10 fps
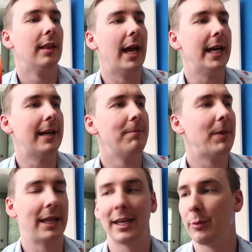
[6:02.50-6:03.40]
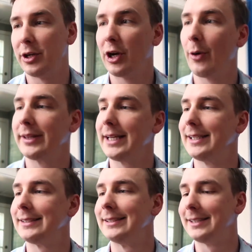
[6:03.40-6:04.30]
like I think when you're going that
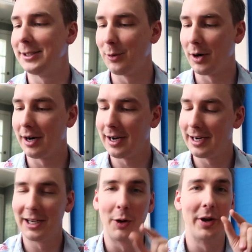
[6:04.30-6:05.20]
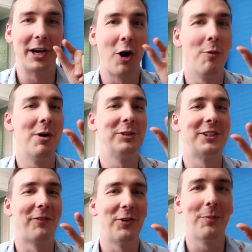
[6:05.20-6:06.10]
distance and you're going
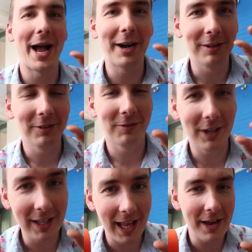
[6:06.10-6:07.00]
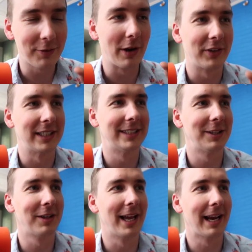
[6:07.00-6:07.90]
almost to full battery life, you have to
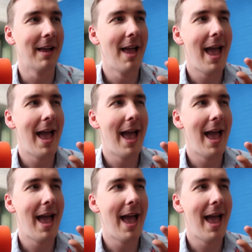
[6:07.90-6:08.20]
consider like